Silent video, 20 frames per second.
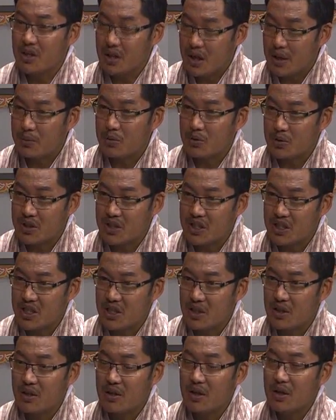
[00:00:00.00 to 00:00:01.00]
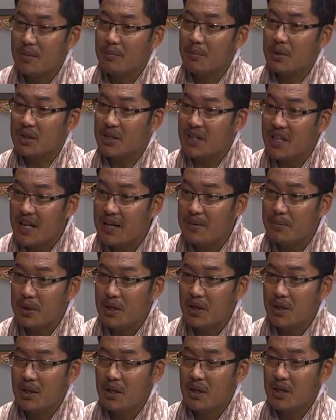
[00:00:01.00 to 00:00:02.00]
Of course, TT, but
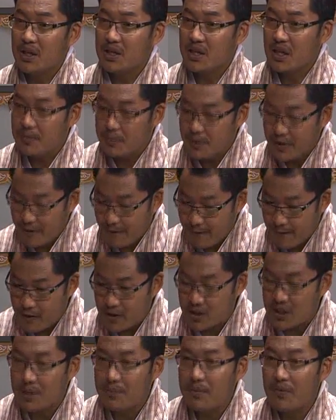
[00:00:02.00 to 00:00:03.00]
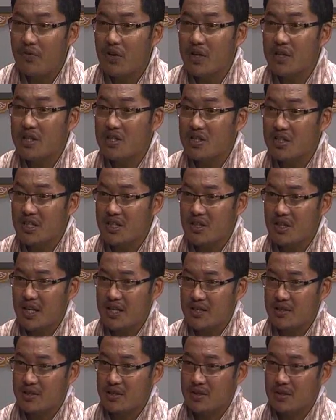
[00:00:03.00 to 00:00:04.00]
it can be further
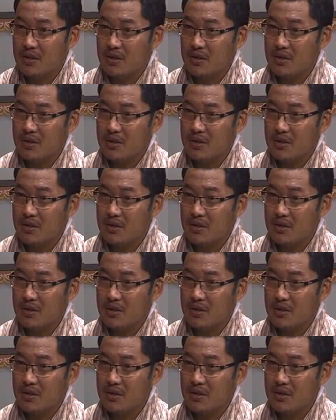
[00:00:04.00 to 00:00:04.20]
decentralized.